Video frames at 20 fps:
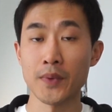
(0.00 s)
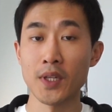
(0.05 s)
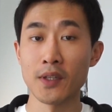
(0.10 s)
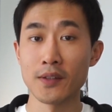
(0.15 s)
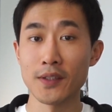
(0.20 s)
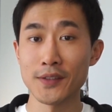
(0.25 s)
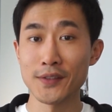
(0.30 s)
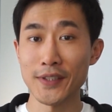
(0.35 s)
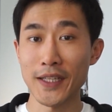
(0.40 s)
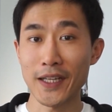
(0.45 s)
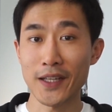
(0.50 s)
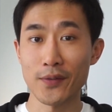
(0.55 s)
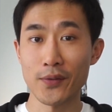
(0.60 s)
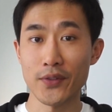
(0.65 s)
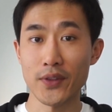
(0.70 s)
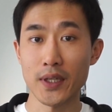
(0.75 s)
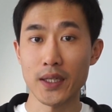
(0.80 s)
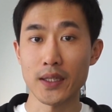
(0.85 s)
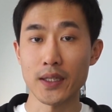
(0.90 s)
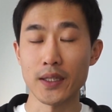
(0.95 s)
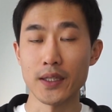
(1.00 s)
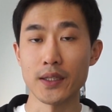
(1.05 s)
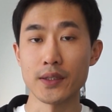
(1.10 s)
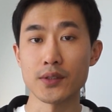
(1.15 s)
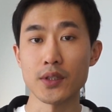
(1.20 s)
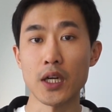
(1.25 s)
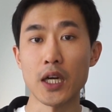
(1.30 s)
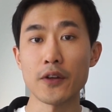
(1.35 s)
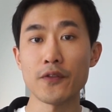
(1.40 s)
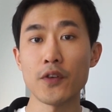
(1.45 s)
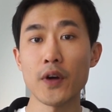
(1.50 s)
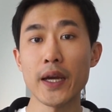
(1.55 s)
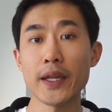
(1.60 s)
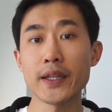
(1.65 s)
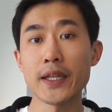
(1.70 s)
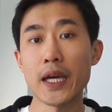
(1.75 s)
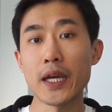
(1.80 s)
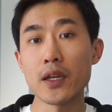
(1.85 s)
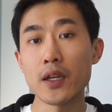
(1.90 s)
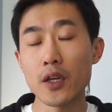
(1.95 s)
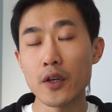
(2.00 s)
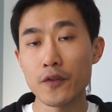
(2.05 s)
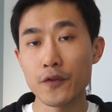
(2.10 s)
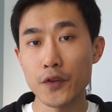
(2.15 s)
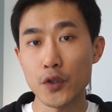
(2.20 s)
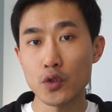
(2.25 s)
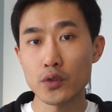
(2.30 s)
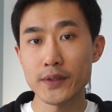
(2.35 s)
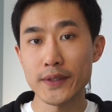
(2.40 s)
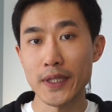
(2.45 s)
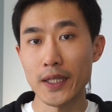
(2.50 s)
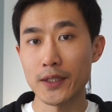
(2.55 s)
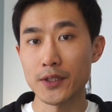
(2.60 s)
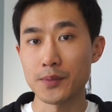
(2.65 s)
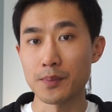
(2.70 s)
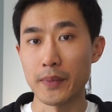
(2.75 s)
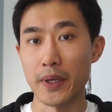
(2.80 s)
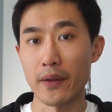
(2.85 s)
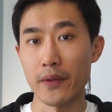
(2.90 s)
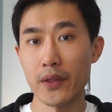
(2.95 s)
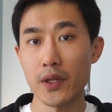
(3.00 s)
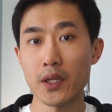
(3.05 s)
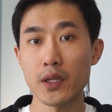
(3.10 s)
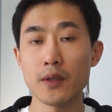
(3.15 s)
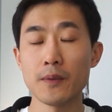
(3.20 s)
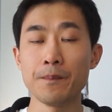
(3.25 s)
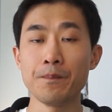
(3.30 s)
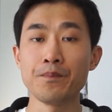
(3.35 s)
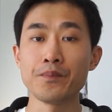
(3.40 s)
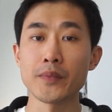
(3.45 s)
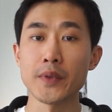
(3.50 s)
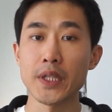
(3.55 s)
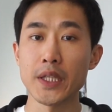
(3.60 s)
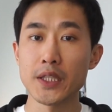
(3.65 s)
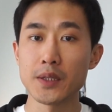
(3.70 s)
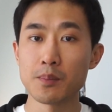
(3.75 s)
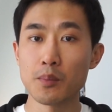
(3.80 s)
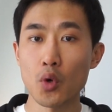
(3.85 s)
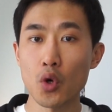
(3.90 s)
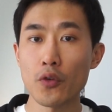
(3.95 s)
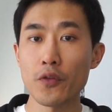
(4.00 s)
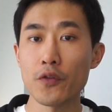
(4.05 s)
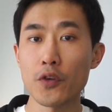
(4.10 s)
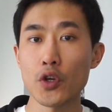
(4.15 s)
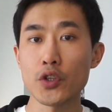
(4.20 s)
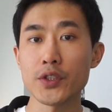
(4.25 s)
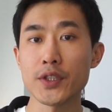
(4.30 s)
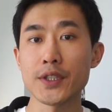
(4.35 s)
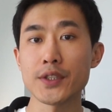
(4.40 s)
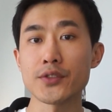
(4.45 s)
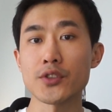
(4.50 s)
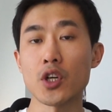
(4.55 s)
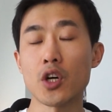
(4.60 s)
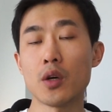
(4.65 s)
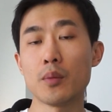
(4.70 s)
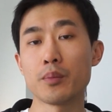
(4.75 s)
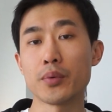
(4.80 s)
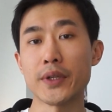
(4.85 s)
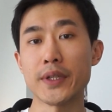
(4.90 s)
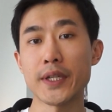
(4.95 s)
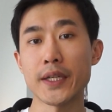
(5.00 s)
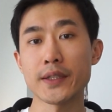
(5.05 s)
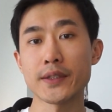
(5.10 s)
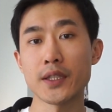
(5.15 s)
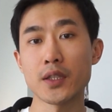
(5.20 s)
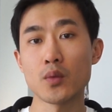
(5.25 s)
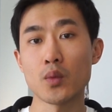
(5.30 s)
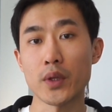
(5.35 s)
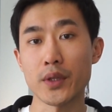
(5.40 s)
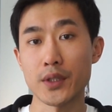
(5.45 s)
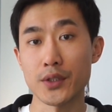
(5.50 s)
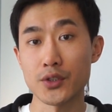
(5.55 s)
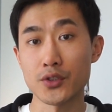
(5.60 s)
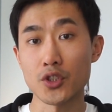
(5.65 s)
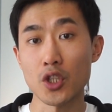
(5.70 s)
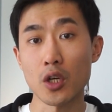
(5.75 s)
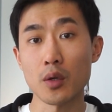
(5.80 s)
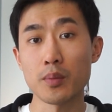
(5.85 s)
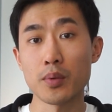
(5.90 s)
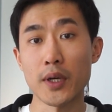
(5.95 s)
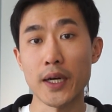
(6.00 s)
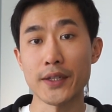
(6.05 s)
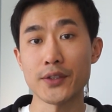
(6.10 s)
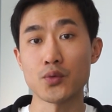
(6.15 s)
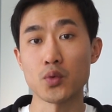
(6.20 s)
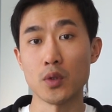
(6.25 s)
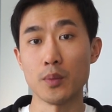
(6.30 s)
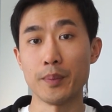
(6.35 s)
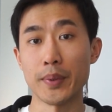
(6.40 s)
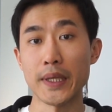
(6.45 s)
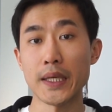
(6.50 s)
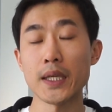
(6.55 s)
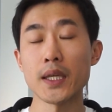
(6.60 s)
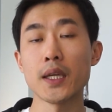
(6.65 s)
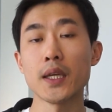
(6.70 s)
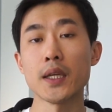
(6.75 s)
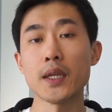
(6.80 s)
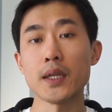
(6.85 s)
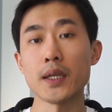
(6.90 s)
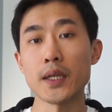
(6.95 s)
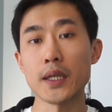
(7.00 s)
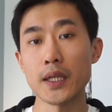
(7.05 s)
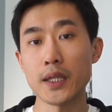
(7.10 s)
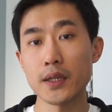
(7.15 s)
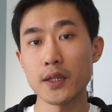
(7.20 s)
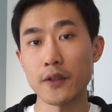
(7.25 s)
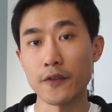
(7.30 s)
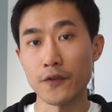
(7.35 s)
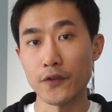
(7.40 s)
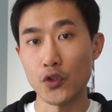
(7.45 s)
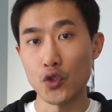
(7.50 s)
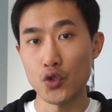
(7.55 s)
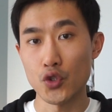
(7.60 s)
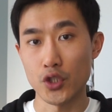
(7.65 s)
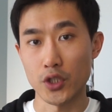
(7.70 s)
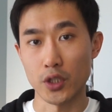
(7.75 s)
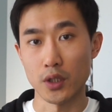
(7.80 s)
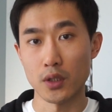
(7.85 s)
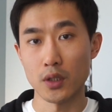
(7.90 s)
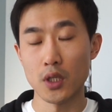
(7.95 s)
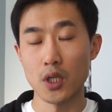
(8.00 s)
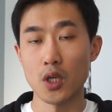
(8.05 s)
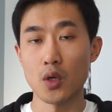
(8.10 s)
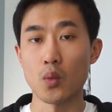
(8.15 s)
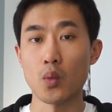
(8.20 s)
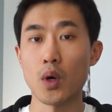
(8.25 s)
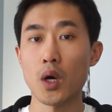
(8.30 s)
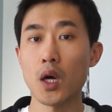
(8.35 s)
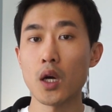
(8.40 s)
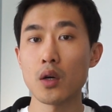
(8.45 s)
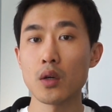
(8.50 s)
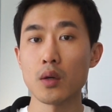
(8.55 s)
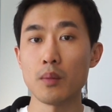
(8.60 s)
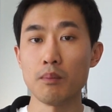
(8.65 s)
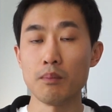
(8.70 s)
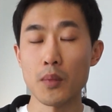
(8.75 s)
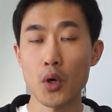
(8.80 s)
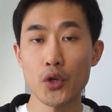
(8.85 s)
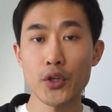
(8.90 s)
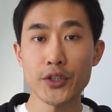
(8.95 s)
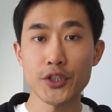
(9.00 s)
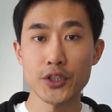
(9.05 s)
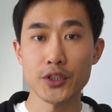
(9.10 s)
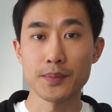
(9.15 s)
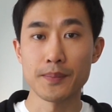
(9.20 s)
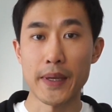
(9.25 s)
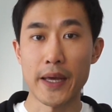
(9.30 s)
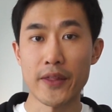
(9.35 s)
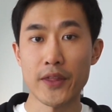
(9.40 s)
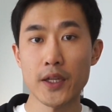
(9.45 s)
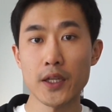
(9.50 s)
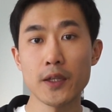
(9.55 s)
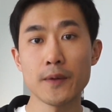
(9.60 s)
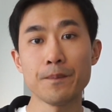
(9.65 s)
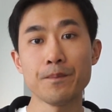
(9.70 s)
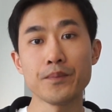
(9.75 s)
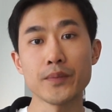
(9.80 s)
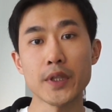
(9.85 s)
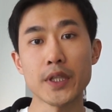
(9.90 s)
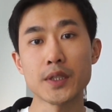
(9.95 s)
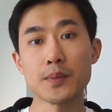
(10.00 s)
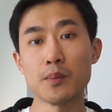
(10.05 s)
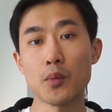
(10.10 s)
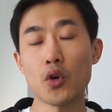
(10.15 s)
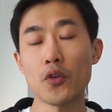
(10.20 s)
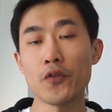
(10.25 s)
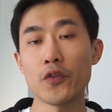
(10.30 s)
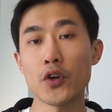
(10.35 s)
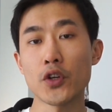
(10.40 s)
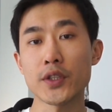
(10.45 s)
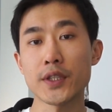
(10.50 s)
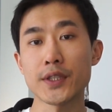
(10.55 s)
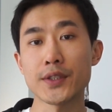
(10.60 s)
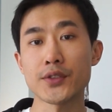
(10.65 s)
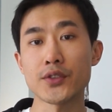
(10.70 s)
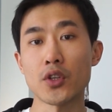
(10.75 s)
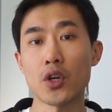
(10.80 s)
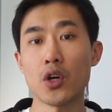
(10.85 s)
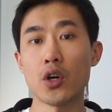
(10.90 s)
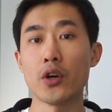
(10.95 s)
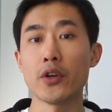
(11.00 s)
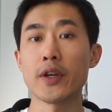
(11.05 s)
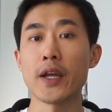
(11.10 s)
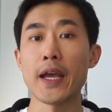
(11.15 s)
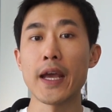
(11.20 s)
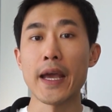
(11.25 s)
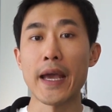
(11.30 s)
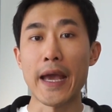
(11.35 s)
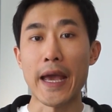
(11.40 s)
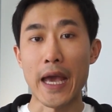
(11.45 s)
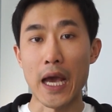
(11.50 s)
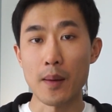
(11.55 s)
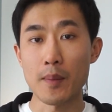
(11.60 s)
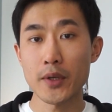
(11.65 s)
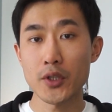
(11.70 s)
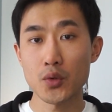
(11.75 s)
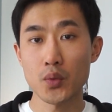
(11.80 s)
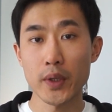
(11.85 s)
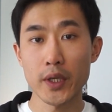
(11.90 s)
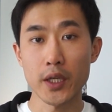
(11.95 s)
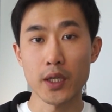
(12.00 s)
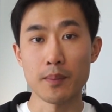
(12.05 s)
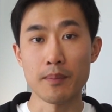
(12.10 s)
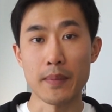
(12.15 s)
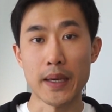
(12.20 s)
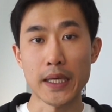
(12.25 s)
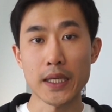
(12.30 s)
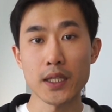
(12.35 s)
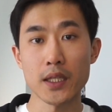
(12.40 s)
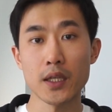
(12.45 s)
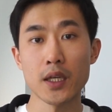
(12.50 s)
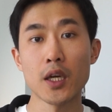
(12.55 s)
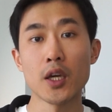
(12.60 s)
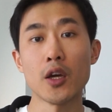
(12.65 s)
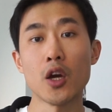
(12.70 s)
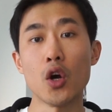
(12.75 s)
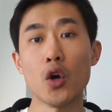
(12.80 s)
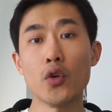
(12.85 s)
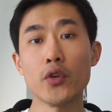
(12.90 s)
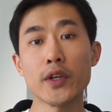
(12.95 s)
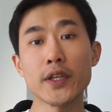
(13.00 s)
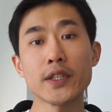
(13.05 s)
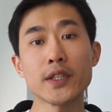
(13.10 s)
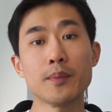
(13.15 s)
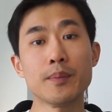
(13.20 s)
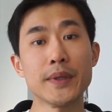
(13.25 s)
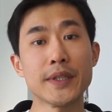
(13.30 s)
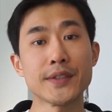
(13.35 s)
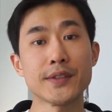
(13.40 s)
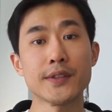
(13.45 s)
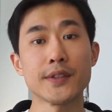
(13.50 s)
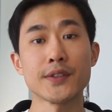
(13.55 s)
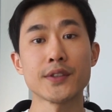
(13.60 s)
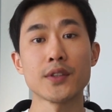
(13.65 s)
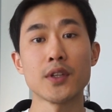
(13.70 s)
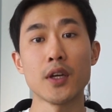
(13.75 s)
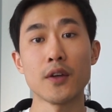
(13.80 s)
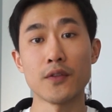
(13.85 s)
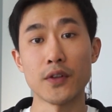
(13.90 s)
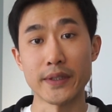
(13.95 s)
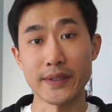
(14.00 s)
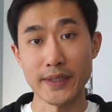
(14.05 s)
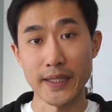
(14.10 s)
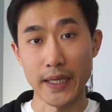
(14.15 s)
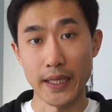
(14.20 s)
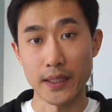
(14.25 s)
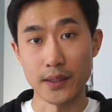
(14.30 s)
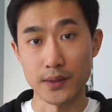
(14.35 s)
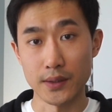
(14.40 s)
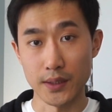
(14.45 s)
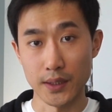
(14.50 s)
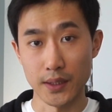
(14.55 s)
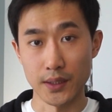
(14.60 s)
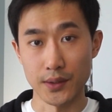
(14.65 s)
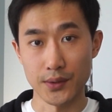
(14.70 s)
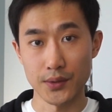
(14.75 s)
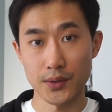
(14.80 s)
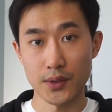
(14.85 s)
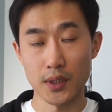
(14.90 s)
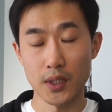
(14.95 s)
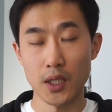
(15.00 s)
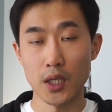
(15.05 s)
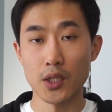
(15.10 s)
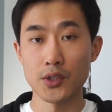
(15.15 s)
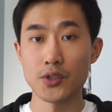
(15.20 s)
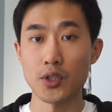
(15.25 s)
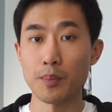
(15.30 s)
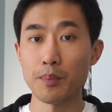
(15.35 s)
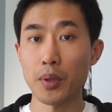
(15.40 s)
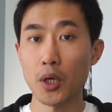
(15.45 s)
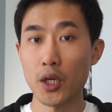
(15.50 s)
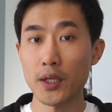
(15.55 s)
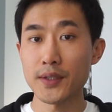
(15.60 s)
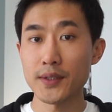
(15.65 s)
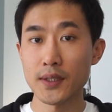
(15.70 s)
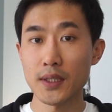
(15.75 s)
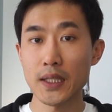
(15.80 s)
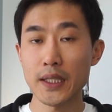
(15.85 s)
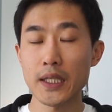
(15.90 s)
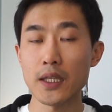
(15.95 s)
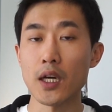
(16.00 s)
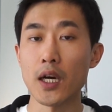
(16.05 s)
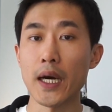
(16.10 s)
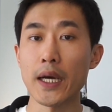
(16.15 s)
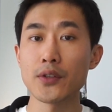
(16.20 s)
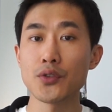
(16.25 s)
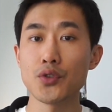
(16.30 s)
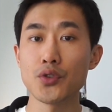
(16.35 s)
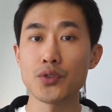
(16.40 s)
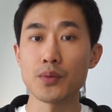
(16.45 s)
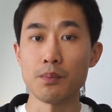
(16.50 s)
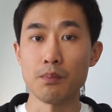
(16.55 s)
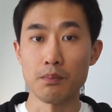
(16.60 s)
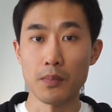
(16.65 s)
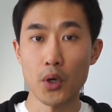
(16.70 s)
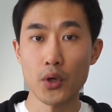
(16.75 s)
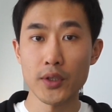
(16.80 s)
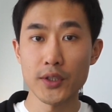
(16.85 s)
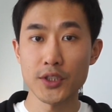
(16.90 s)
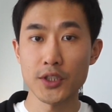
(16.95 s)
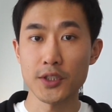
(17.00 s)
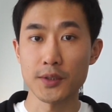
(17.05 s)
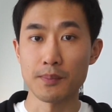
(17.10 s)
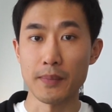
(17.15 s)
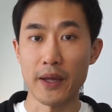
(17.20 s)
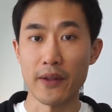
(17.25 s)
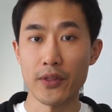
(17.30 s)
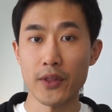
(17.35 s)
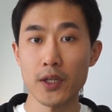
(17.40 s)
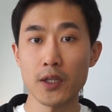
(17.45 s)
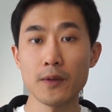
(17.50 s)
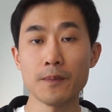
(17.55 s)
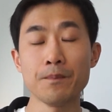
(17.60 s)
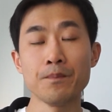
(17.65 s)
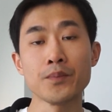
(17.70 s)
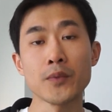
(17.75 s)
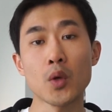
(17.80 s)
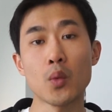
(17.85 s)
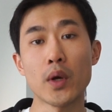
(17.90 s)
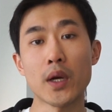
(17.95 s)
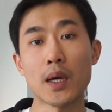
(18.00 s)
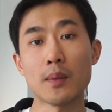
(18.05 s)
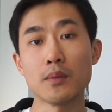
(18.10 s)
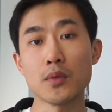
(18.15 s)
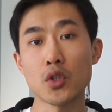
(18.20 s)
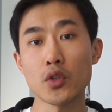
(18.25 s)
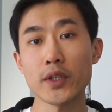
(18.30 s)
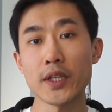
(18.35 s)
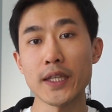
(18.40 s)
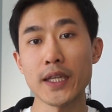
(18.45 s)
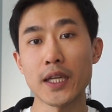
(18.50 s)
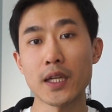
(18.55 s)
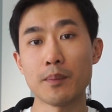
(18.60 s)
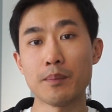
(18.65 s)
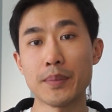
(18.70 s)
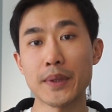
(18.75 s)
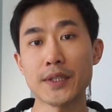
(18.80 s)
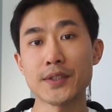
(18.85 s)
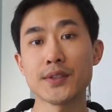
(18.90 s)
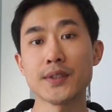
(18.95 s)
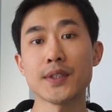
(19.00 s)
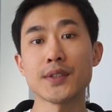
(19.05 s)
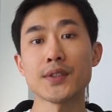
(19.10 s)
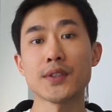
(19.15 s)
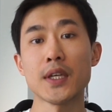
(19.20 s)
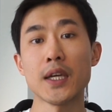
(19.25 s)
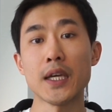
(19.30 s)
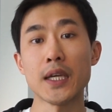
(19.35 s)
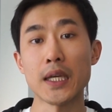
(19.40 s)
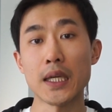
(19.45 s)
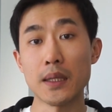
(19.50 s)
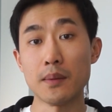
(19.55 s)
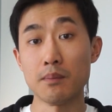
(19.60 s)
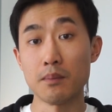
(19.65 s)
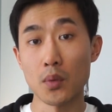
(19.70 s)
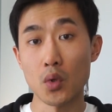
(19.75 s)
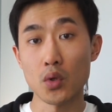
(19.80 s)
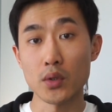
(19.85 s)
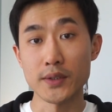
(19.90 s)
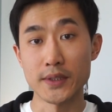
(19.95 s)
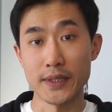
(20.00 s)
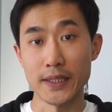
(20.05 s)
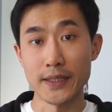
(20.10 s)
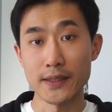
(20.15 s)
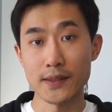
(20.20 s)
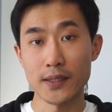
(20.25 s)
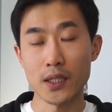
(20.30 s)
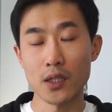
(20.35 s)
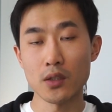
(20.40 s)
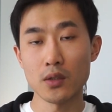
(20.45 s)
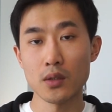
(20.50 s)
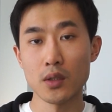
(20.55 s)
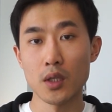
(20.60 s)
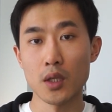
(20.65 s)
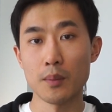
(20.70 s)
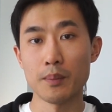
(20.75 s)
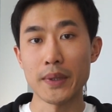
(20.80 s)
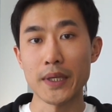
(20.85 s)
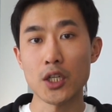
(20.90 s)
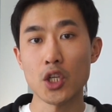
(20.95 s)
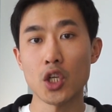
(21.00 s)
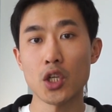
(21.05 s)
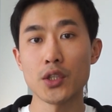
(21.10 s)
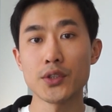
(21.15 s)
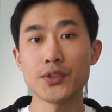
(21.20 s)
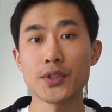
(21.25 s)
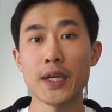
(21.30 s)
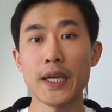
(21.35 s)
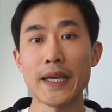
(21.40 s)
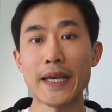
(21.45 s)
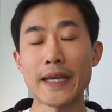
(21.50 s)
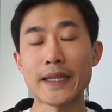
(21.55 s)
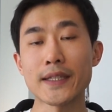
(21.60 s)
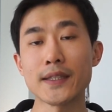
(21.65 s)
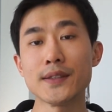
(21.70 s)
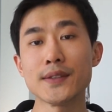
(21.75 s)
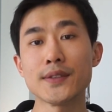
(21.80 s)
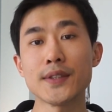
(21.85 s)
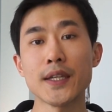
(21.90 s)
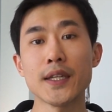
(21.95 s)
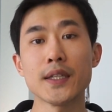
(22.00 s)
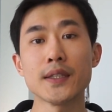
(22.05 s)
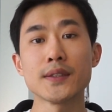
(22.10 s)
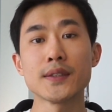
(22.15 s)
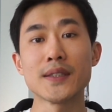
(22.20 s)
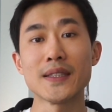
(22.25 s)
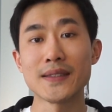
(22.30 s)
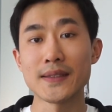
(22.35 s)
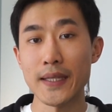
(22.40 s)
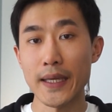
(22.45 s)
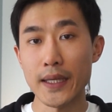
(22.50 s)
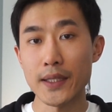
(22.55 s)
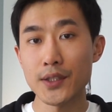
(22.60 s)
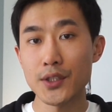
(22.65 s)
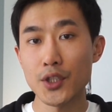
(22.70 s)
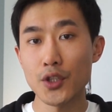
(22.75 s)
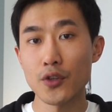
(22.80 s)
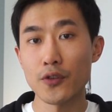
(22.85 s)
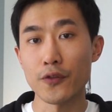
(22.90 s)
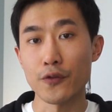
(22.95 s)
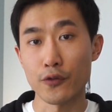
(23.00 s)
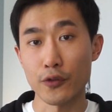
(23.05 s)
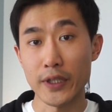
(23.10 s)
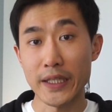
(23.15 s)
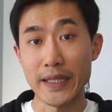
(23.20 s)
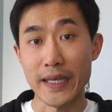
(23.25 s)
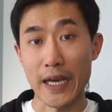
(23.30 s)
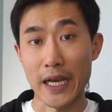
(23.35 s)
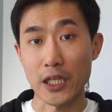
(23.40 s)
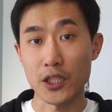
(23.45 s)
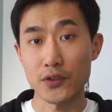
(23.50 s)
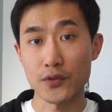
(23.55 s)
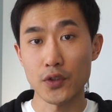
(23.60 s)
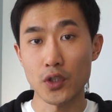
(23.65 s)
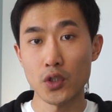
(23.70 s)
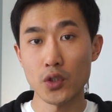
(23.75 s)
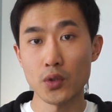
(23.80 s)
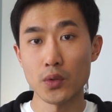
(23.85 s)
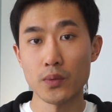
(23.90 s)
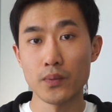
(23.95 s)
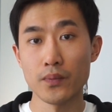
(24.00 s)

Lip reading: The second thing is I find that Phil Town's method is more focused on predicting what the stock price will be in the future, while Mohnish's method is more focused on how much we're going to make owning the business for 10 years. So personally, I use Mohnish's method when I'm looking at a business in more detail because it considers the 10-year free cash flow,